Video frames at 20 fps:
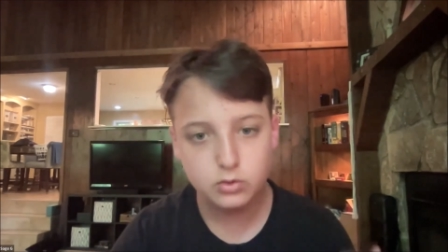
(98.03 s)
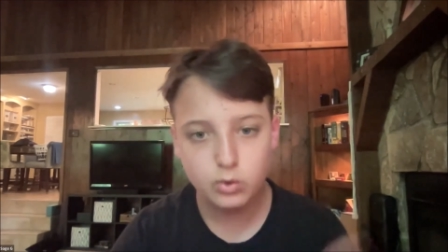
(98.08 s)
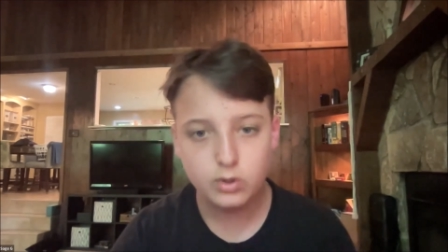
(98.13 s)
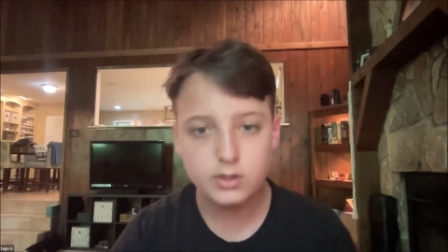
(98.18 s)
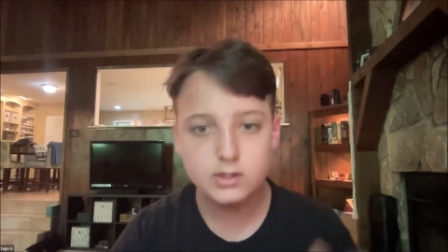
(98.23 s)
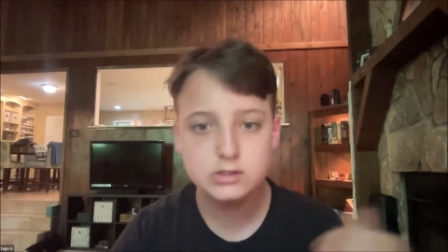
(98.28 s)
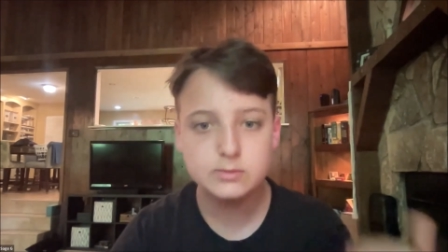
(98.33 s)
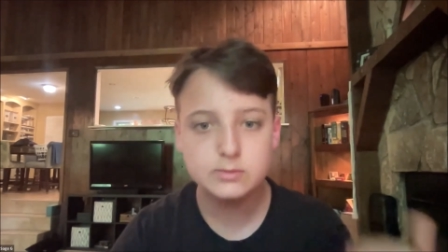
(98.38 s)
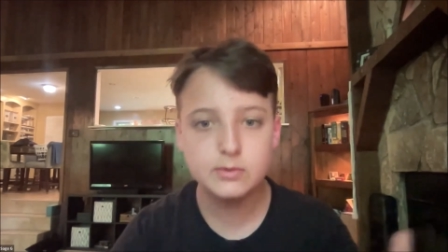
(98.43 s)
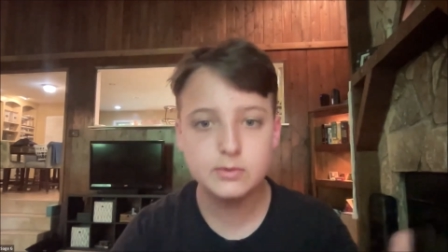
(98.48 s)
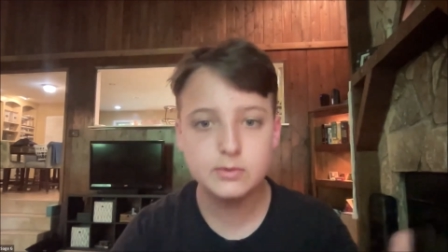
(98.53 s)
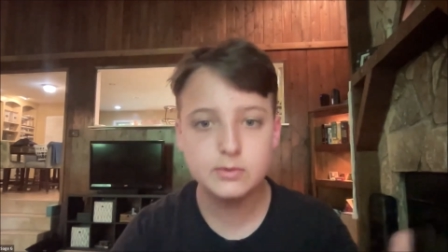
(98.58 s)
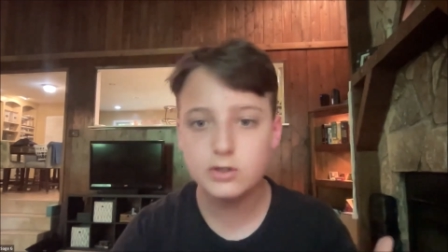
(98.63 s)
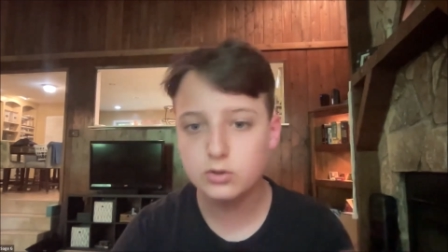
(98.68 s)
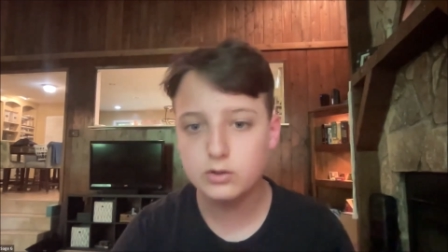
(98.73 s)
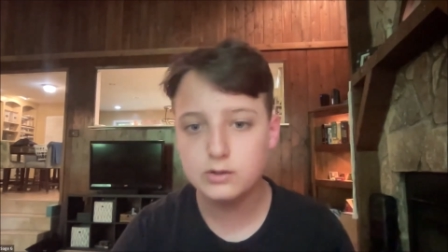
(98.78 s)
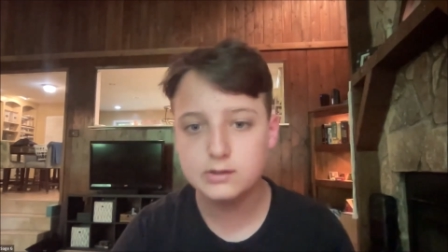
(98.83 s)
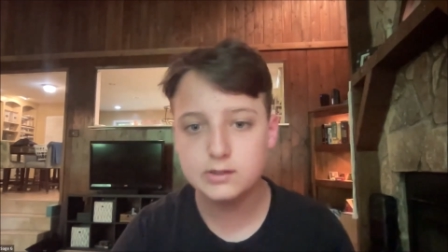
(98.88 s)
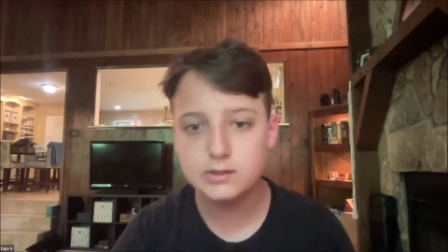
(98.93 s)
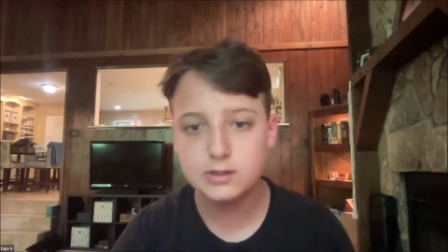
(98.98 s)
God who
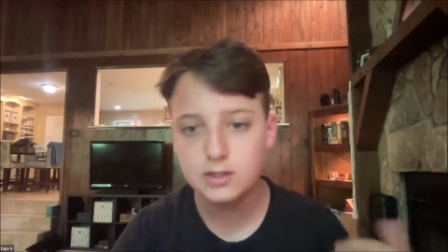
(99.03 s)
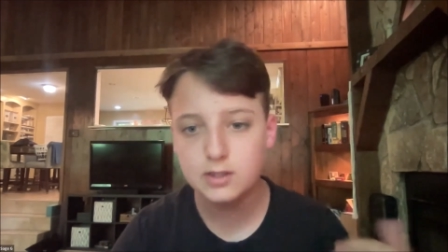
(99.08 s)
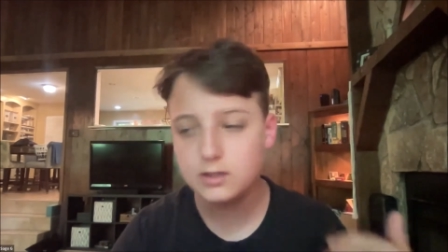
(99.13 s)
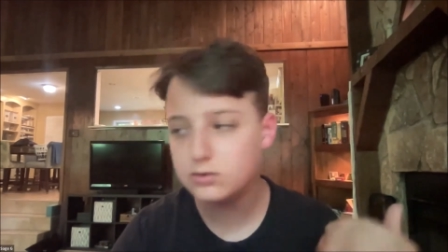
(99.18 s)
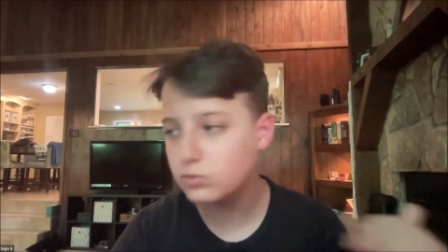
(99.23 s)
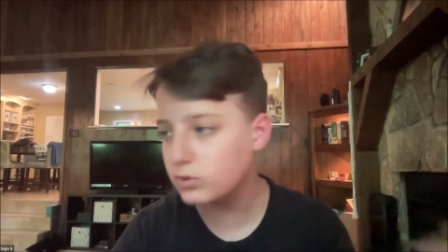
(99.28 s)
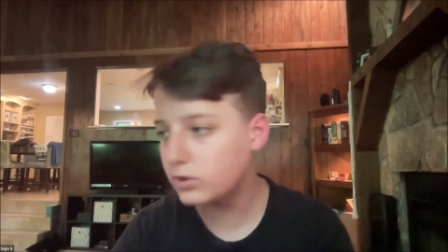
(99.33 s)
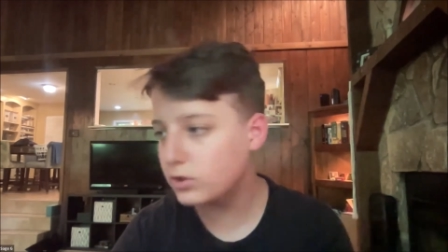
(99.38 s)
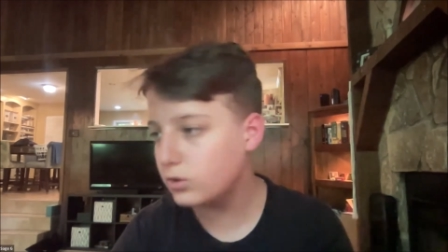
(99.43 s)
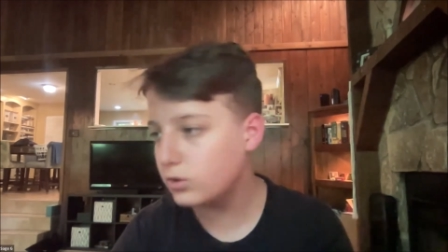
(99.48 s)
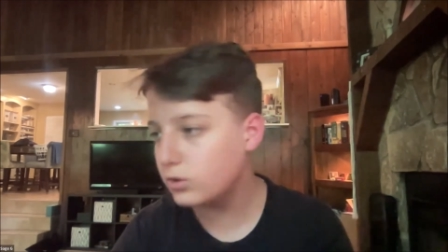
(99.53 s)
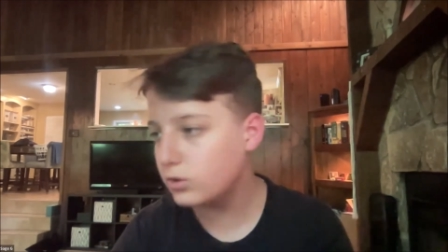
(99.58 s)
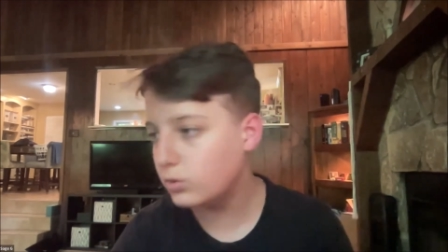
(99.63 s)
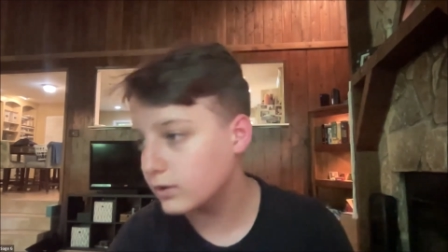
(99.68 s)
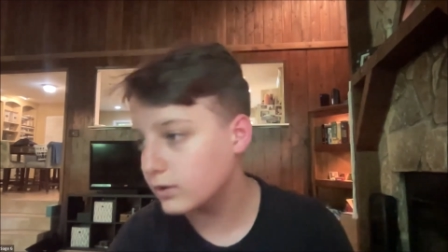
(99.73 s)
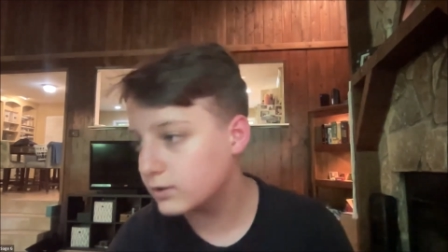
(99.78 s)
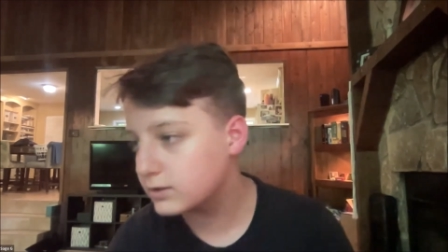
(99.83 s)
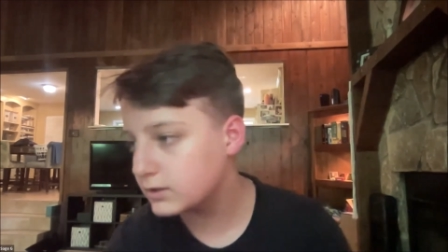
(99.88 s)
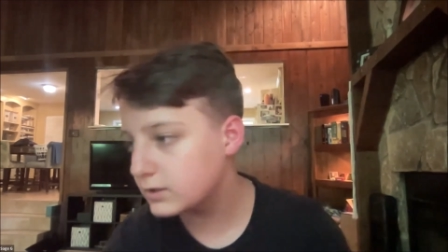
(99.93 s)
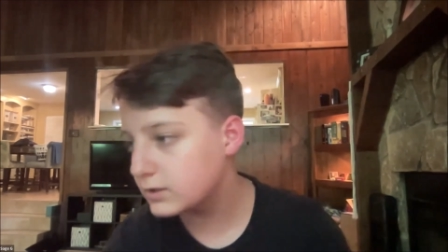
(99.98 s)
works miracles and does
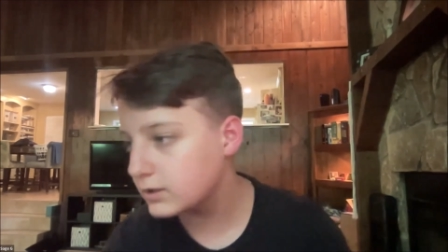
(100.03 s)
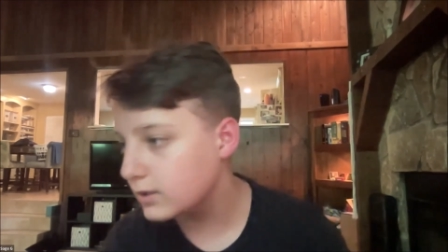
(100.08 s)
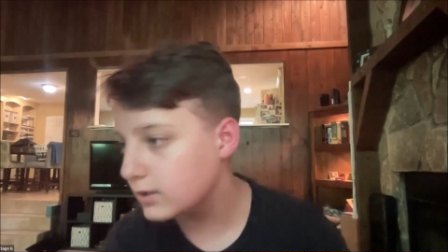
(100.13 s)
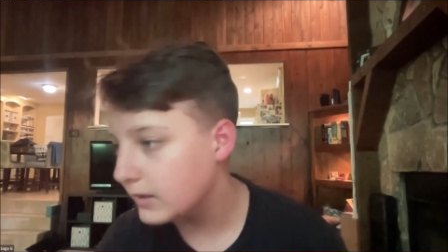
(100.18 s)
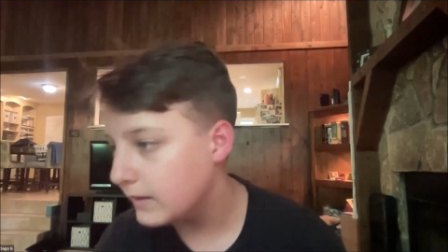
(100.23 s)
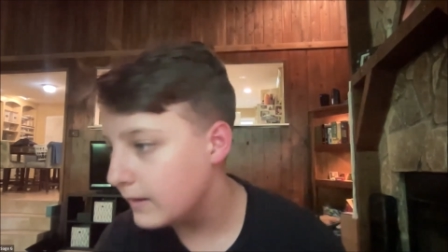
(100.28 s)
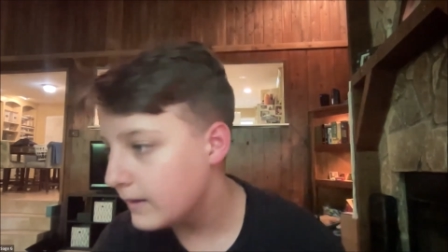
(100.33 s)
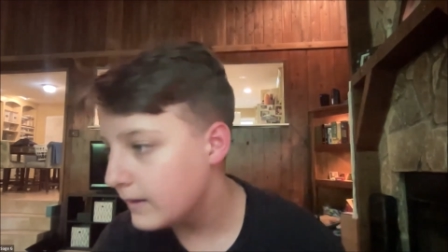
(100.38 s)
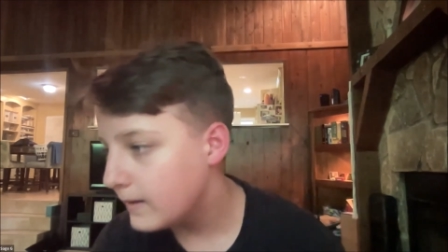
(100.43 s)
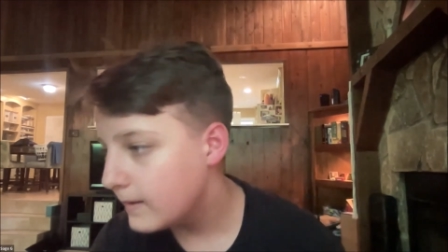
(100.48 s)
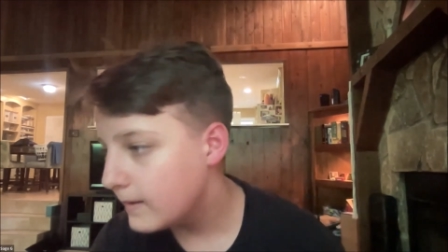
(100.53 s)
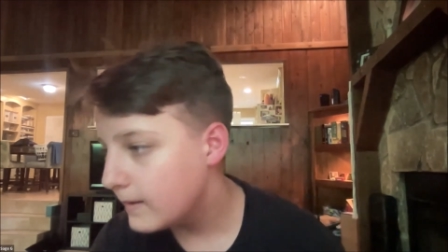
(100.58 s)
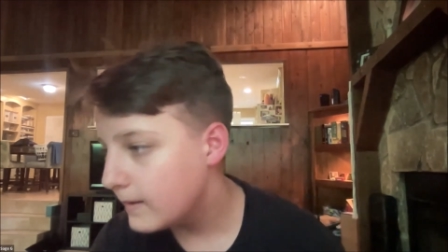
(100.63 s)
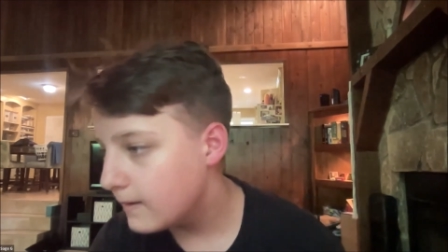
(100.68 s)
real works.